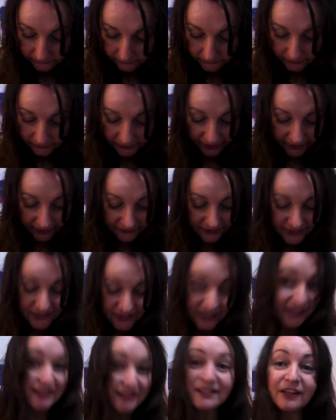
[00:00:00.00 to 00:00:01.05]
you have the
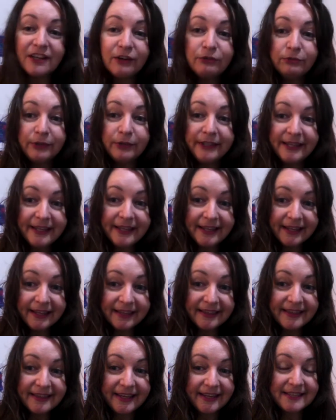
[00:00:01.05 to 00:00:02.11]
chance of winning
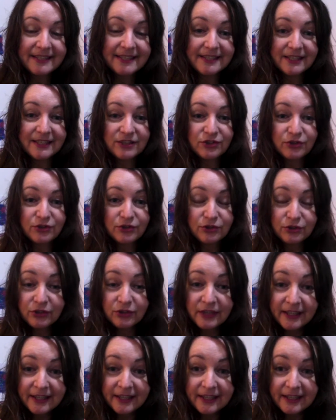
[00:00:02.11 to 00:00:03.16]
the Ancestral
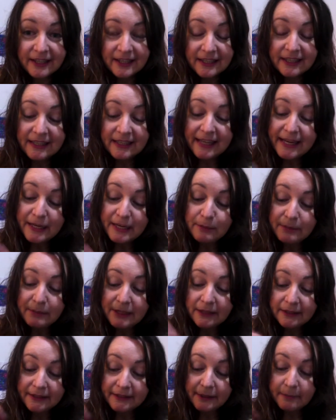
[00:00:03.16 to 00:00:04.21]
Lady
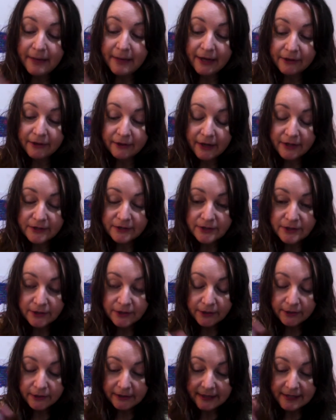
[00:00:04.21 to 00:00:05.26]
Beetle in the background.
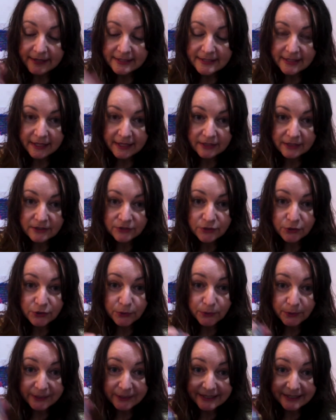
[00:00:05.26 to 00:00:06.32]
So let's get
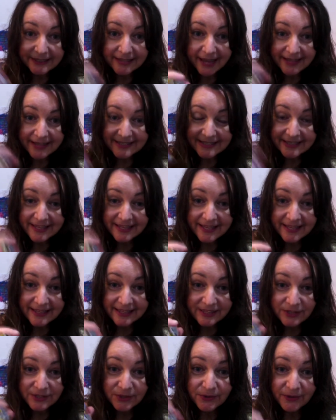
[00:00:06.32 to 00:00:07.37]
to it and see the
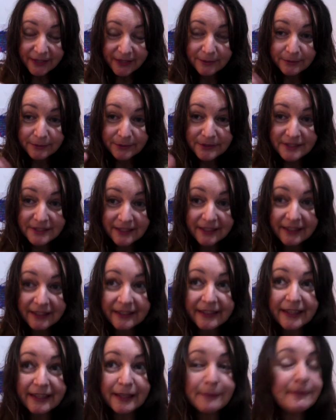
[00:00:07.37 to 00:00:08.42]
two animals that are going
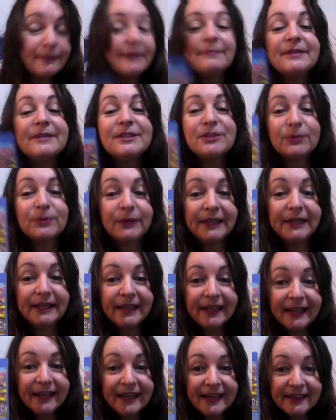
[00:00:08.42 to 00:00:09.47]
to come up this week
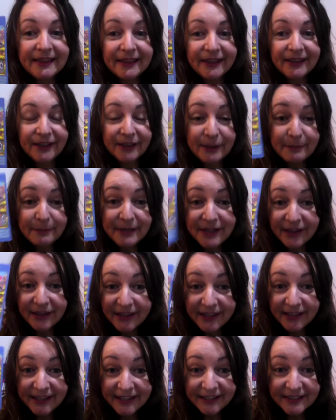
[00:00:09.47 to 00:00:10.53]
that are going to be
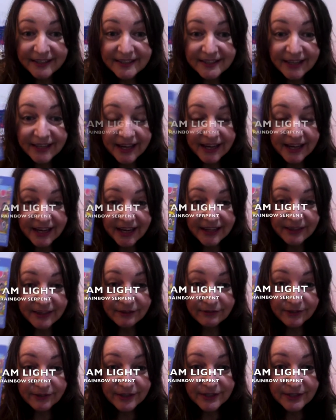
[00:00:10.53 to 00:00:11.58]
guiding us. And the
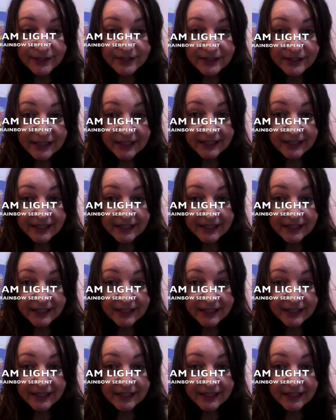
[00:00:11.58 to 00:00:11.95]
first